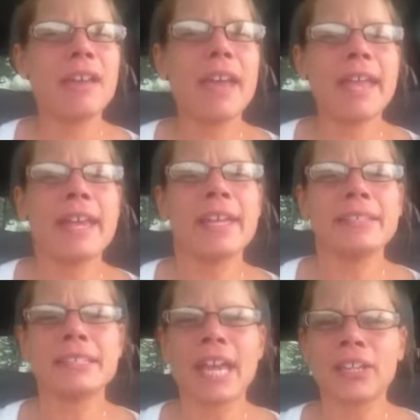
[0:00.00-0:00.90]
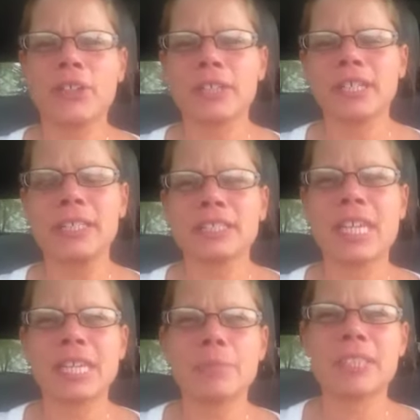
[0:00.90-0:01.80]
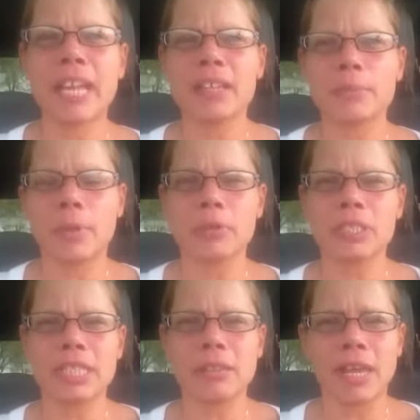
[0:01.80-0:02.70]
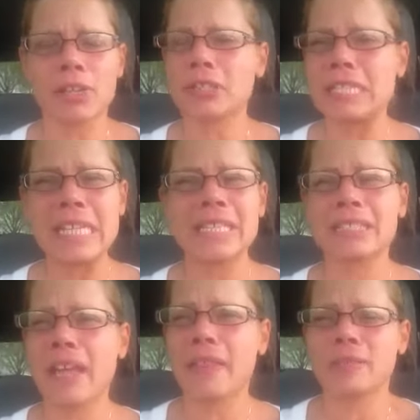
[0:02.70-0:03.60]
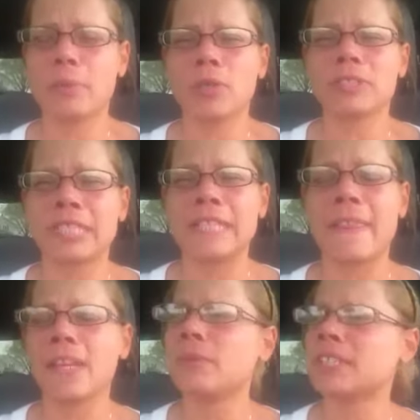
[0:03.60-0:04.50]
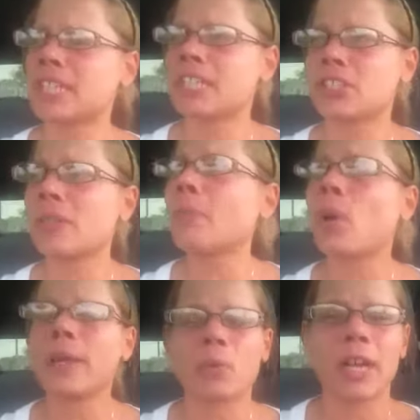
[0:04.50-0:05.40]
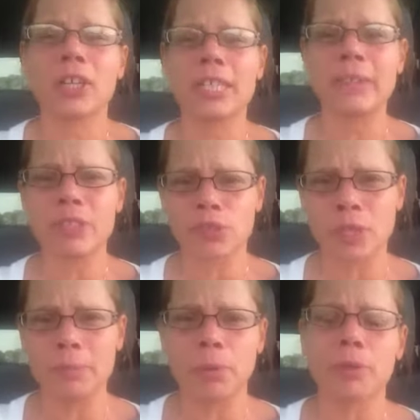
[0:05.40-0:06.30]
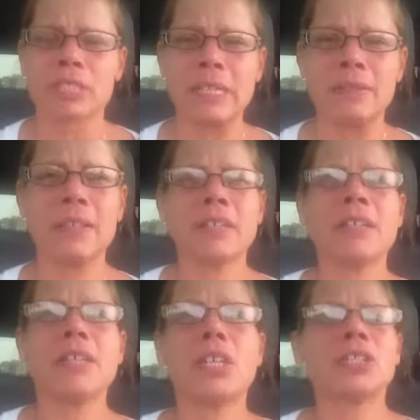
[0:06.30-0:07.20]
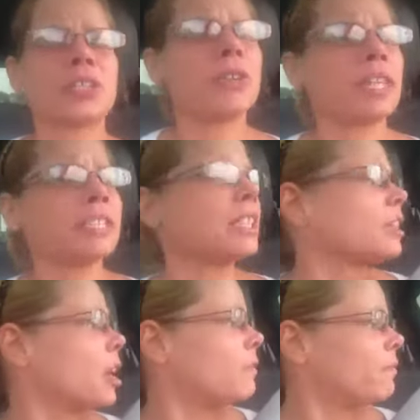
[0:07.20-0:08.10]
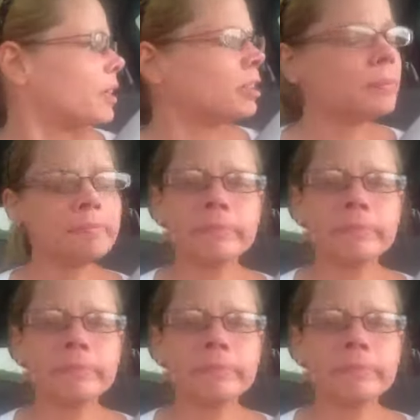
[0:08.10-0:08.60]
and I couldn't keep solid protein. I couldn't eat solid protein, and then it was getting to the point where I couldn't even drink protein. So they did an unfill